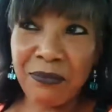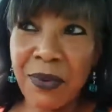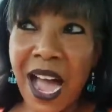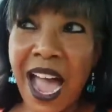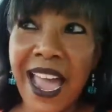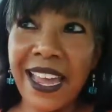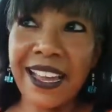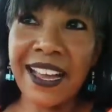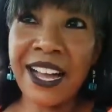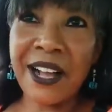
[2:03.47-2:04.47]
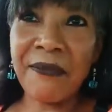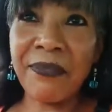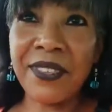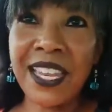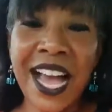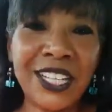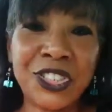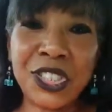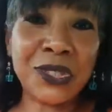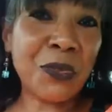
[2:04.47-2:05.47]
by not
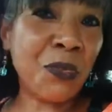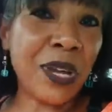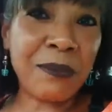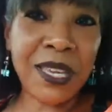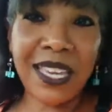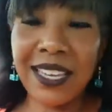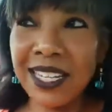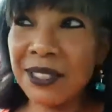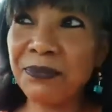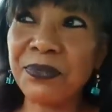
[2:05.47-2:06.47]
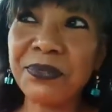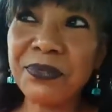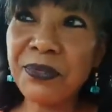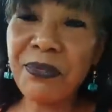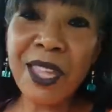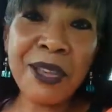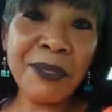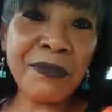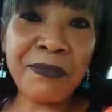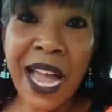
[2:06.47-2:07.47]
just women,
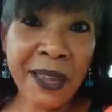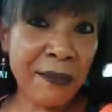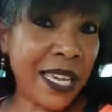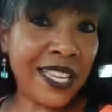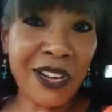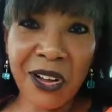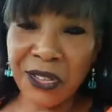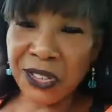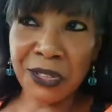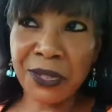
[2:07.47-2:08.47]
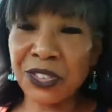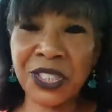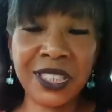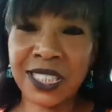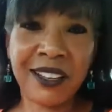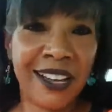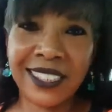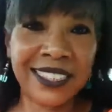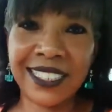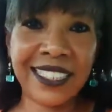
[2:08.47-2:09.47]
but by men also. It's just the
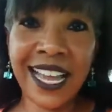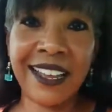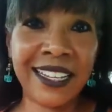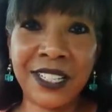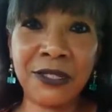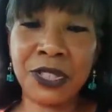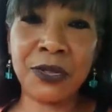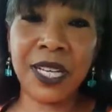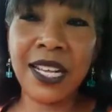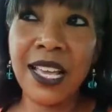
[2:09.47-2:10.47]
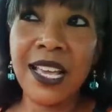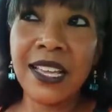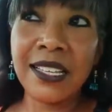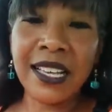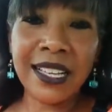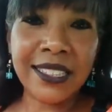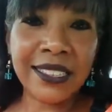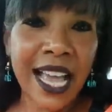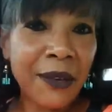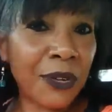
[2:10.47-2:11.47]
constant, how do you do it?
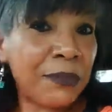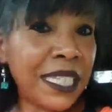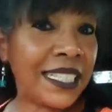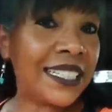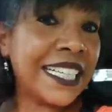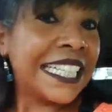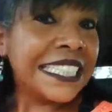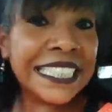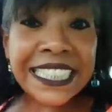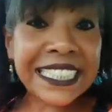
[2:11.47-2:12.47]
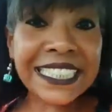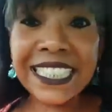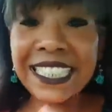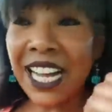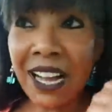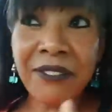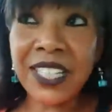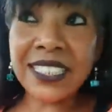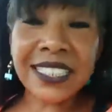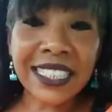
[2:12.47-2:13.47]
Because I will be 60,
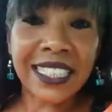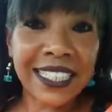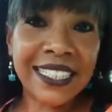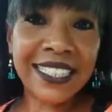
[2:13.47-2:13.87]
obviously,